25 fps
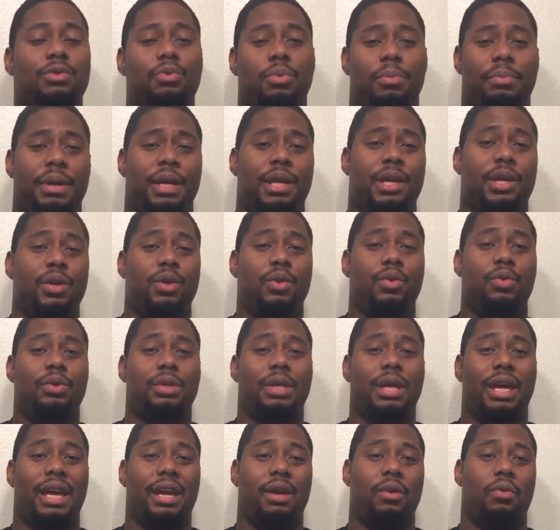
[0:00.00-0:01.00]
these will be
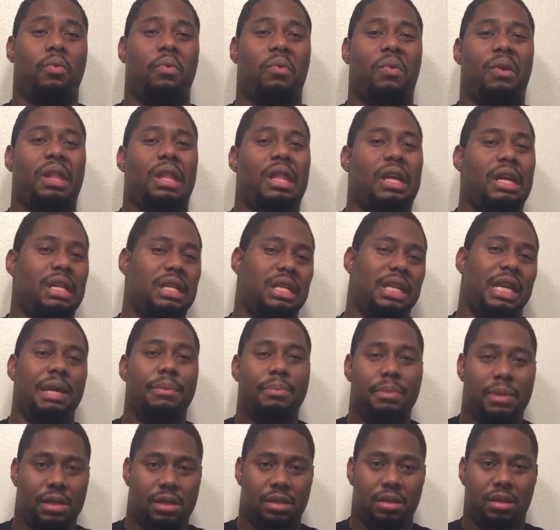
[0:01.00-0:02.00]
used to get really
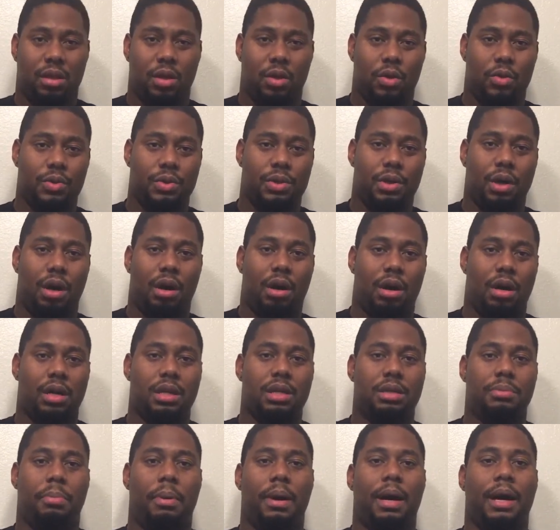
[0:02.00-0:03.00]
deep into those
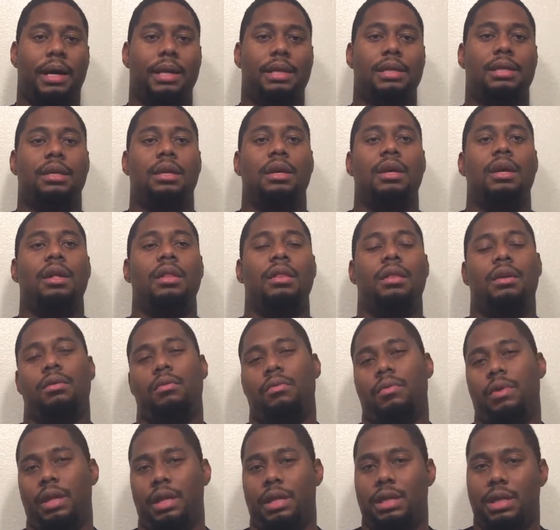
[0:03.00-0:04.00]
hard spots
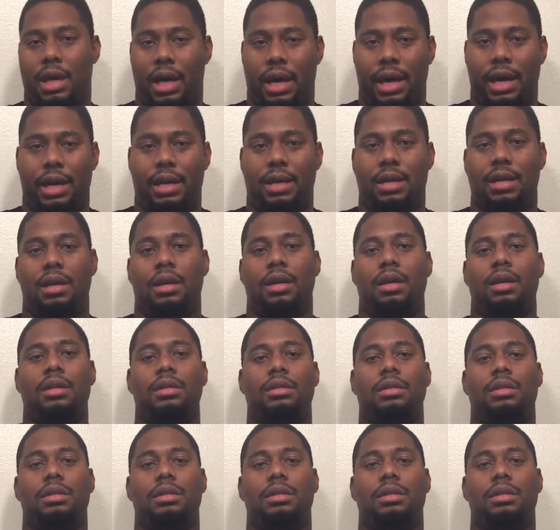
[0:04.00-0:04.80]
that are really tight,